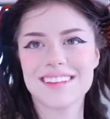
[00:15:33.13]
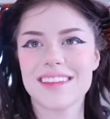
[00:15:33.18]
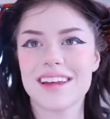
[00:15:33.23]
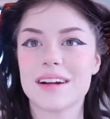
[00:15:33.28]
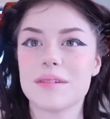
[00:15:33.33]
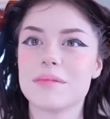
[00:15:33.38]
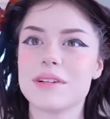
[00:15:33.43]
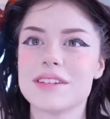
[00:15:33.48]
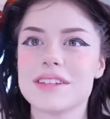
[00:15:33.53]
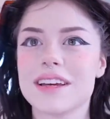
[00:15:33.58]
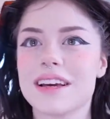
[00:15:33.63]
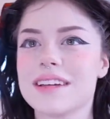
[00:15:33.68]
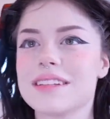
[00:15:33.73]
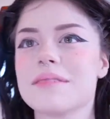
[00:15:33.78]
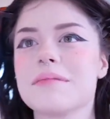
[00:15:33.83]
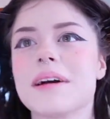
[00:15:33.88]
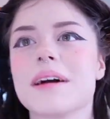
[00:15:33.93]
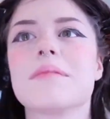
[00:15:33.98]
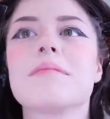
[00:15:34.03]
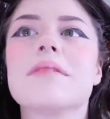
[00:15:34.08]
that I'm using as
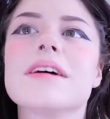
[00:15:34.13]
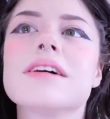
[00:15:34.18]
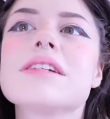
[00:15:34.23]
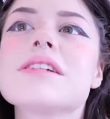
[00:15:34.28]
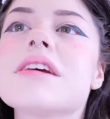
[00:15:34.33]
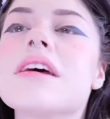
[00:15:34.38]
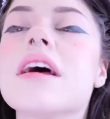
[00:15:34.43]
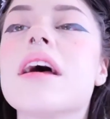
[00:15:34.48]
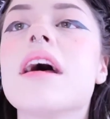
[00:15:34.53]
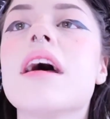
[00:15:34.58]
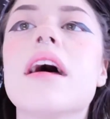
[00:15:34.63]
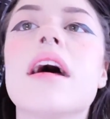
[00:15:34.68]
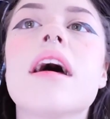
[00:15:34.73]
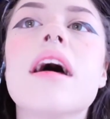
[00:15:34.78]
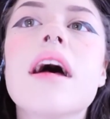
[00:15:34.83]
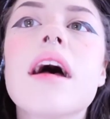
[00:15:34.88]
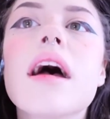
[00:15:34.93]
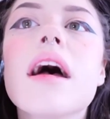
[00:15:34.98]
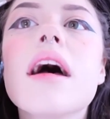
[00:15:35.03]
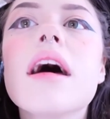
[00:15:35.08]
a makeup brush.
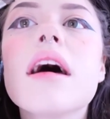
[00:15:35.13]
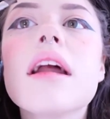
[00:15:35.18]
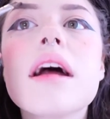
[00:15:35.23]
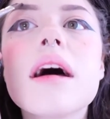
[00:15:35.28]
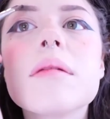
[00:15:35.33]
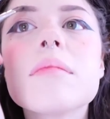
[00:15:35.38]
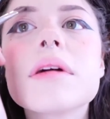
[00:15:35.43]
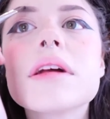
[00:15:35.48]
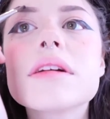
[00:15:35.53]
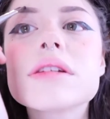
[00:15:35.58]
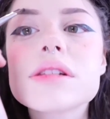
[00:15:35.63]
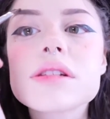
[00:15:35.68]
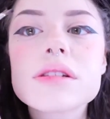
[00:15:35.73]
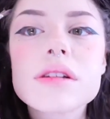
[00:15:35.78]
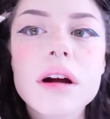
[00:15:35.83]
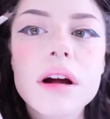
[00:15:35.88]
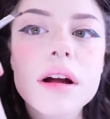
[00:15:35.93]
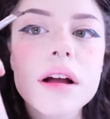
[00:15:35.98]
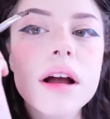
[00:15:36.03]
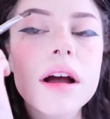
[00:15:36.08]
And I'm gonna
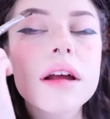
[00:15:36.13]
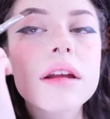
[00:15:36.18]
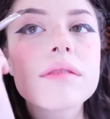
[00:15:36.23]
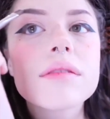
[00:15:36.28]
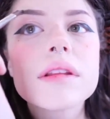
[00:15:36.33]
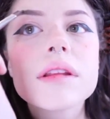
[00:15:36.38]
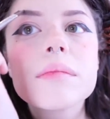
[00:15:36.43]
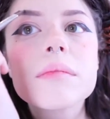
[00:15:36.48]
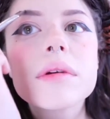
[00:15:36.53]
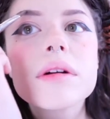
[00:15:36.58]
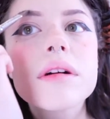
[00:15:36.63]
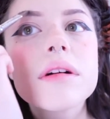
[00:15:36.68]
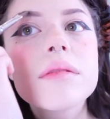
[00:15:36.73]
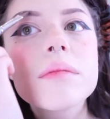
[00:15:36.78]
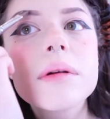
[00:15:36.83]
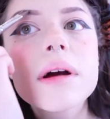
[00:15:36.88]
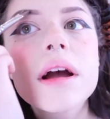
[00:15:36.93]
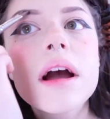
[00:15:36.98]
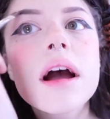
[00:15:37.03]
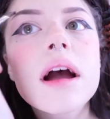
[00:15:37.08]
start kind of in the middle
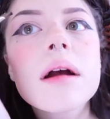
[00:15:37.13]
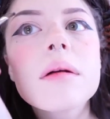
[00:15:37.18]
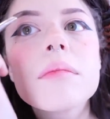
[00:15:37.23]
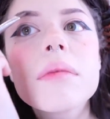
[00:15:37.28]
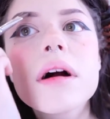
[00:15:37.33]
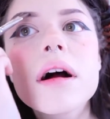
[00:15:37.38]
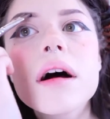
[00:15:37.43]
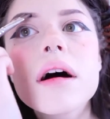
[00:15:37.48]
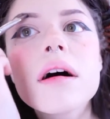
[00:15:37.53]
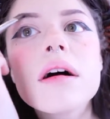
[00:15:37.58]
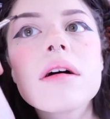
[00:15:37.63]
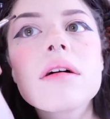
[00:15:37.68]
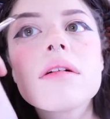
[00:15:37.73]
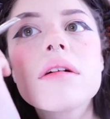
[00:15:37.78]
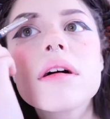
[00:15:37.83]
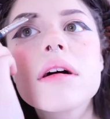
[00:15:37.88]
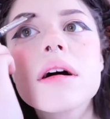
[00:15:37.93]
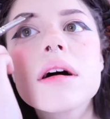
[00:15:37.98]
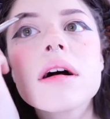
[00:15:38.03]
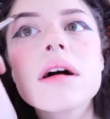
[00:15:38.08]
of my eyebrow